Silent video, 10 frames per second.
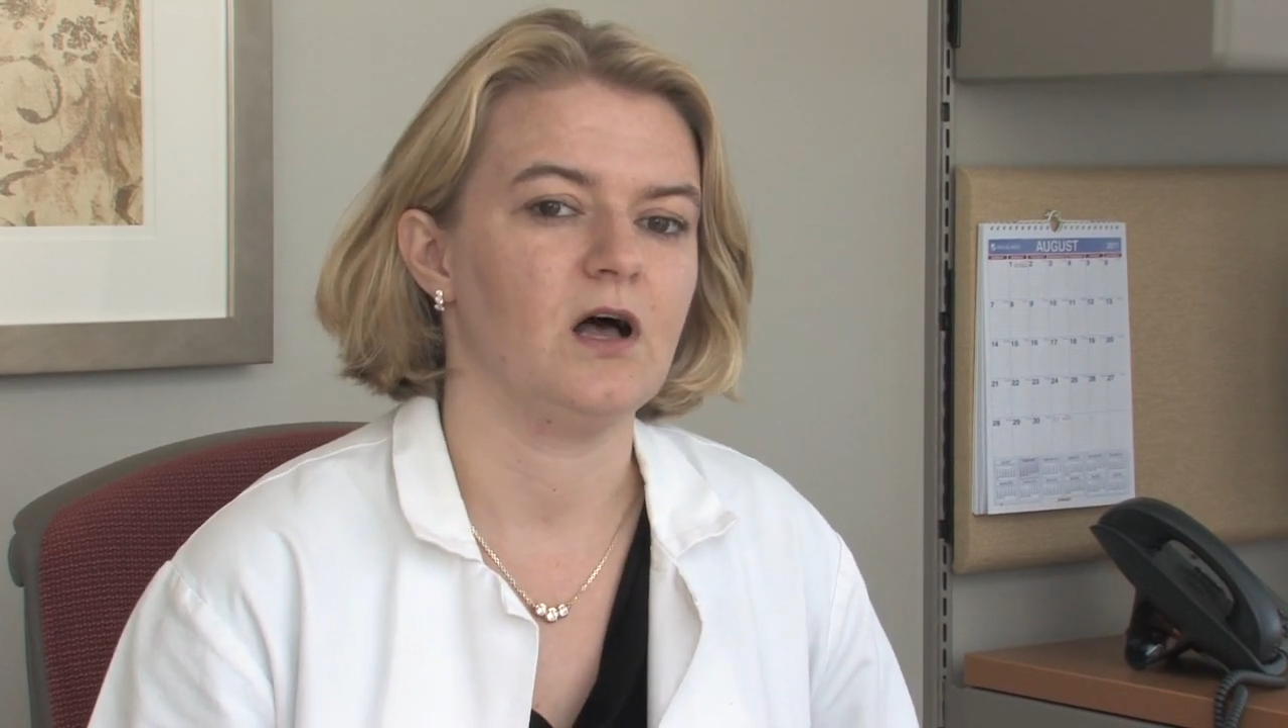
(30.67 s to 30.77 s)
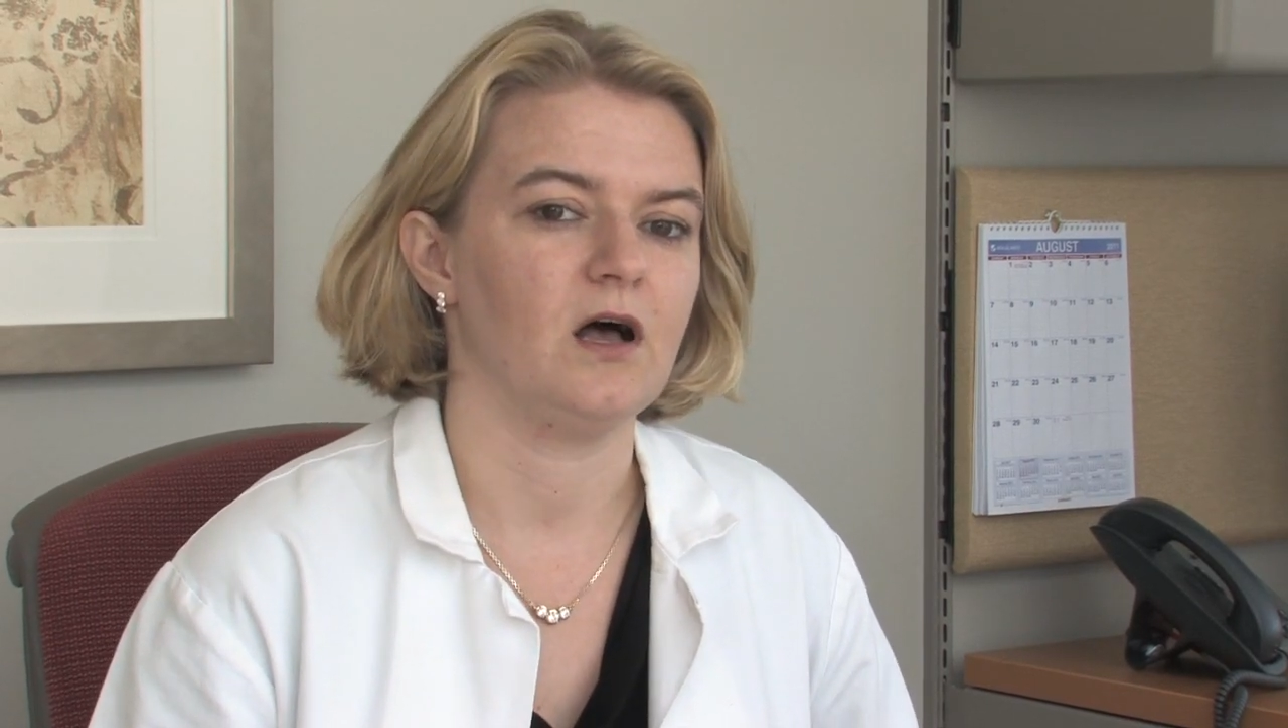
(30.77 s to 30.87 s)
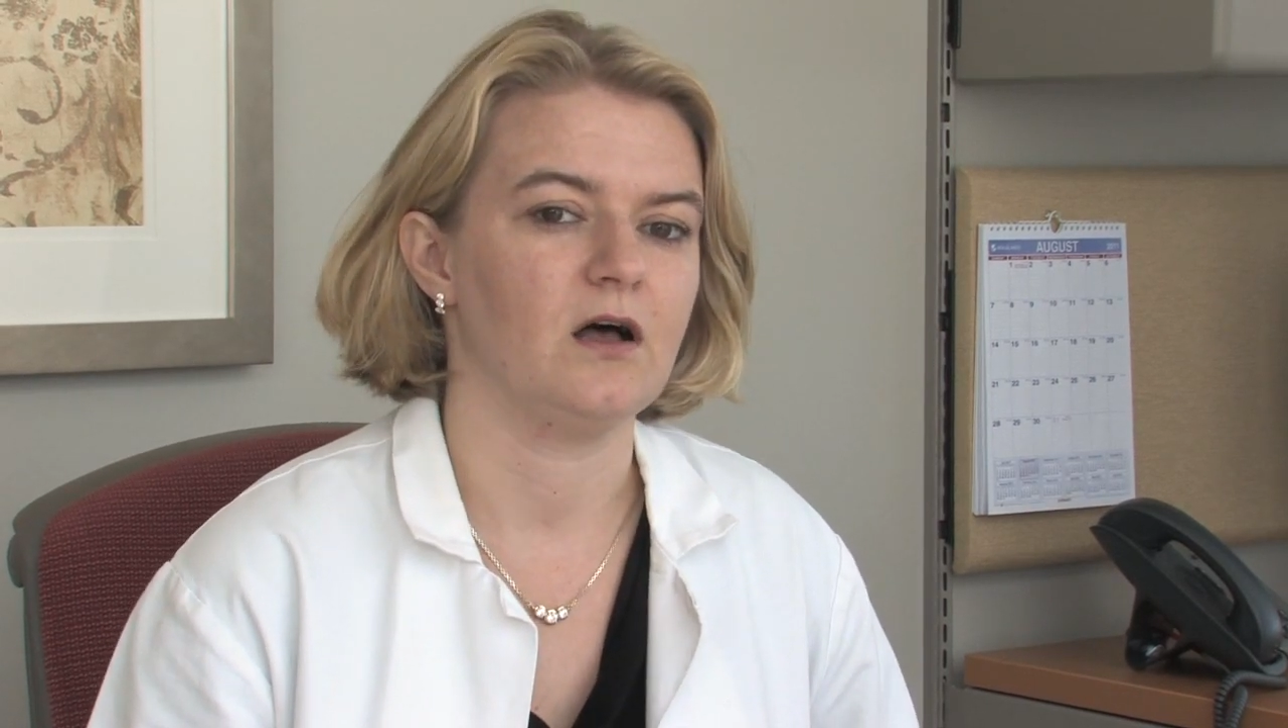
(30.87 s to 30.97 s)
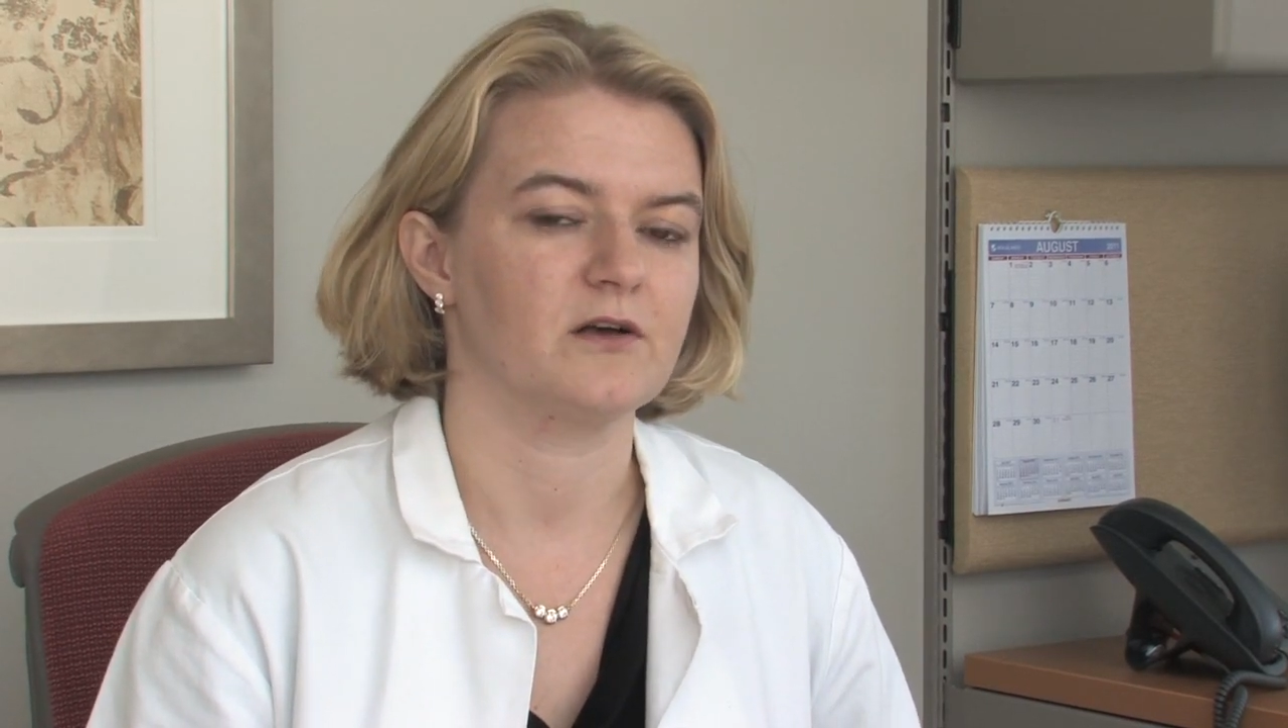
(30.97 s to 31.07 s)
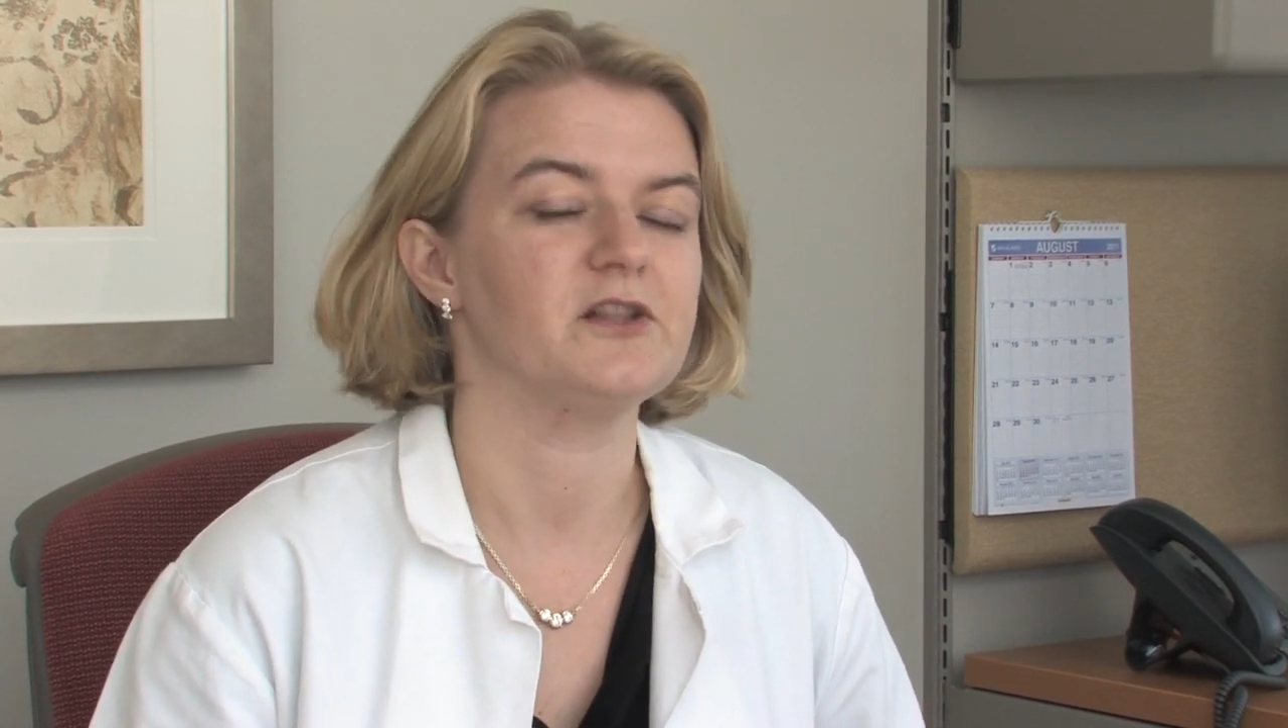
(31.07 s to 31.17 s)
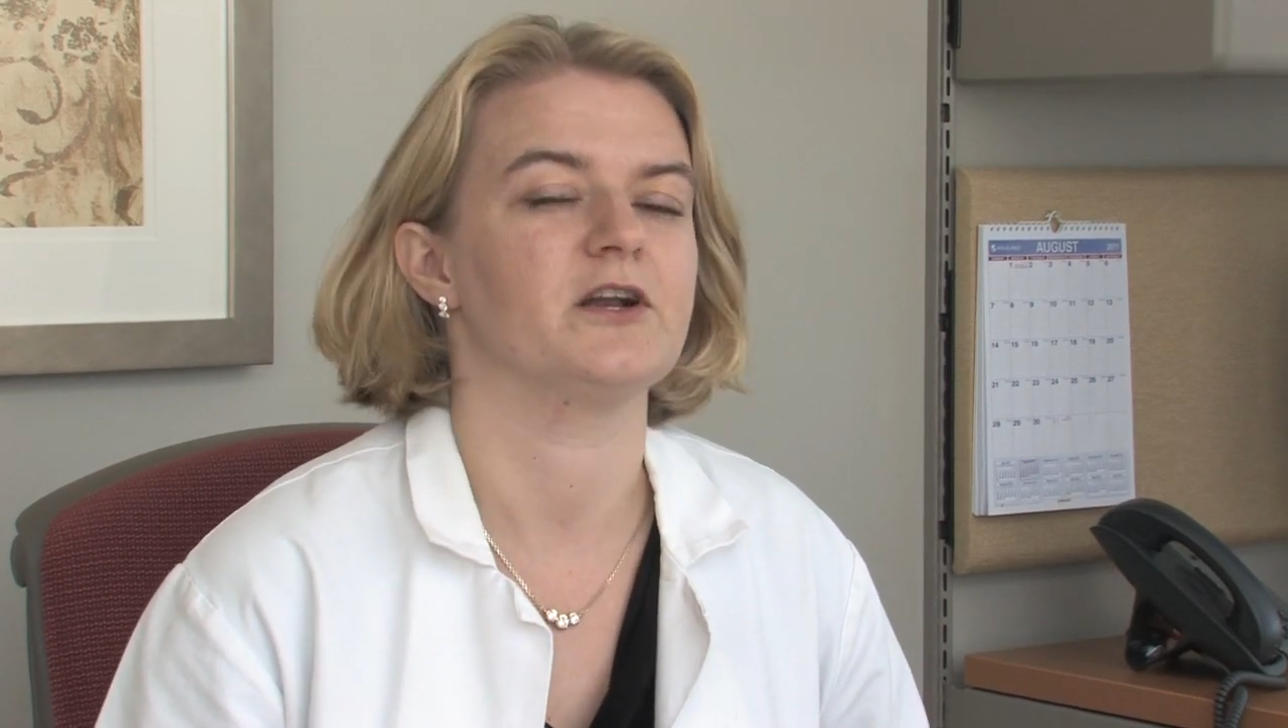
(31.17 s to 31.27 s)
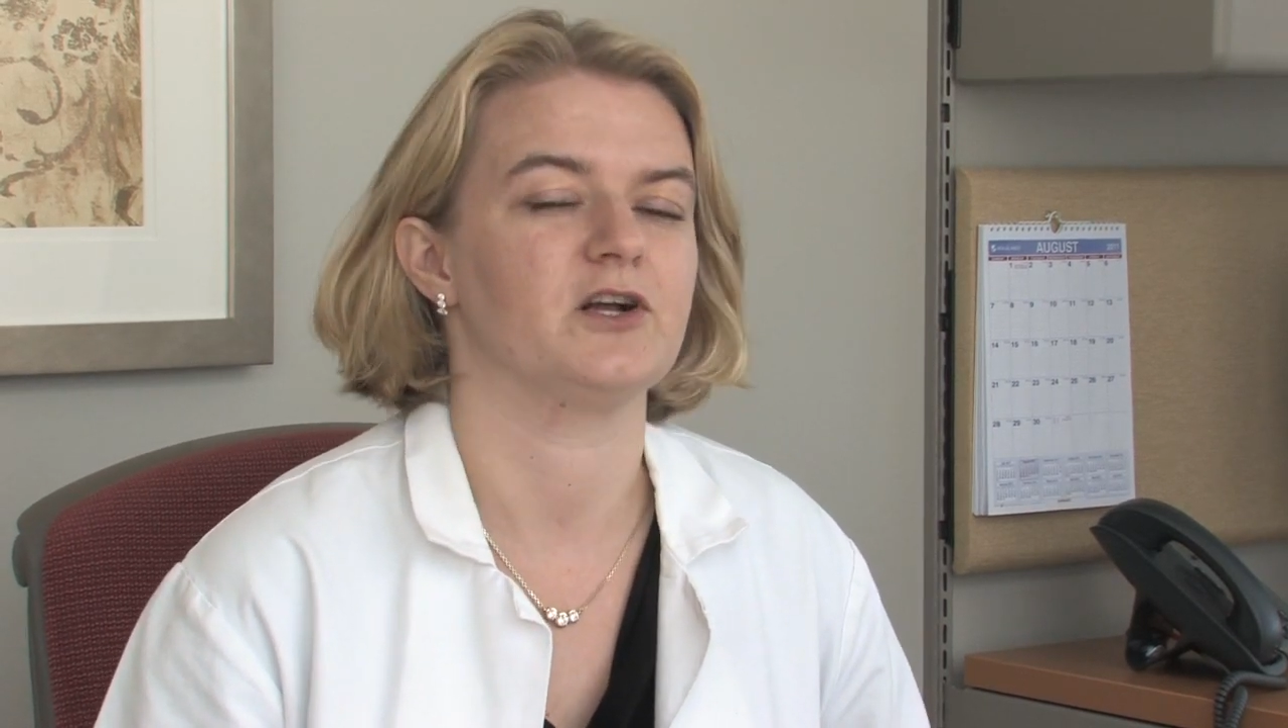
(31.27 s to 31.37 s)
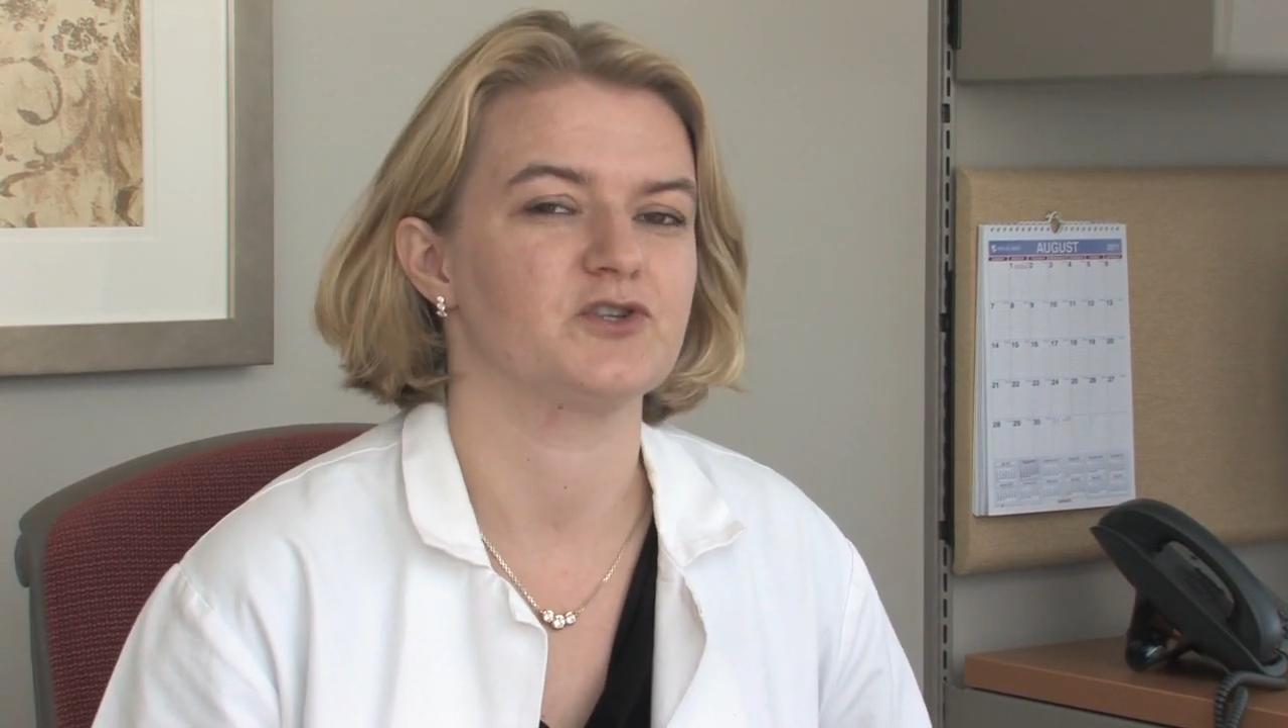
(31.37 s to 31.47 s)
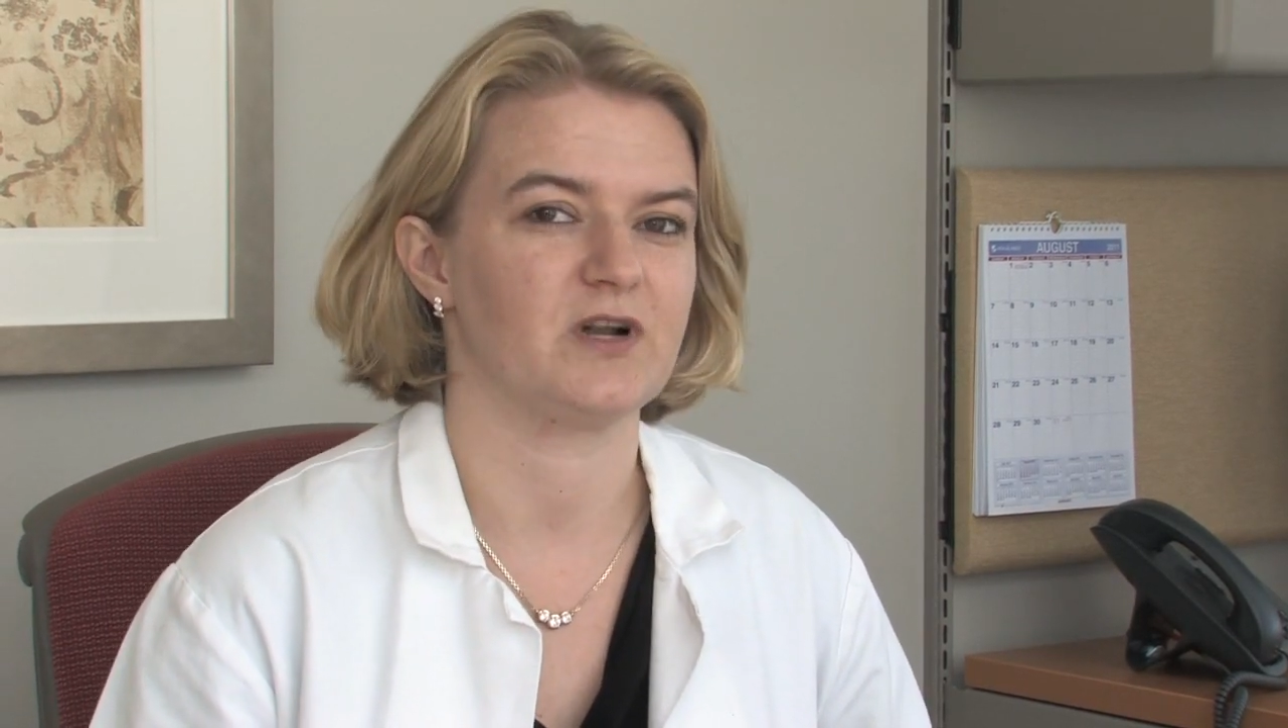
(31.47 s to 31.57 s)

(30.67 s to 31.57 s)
uh, clinical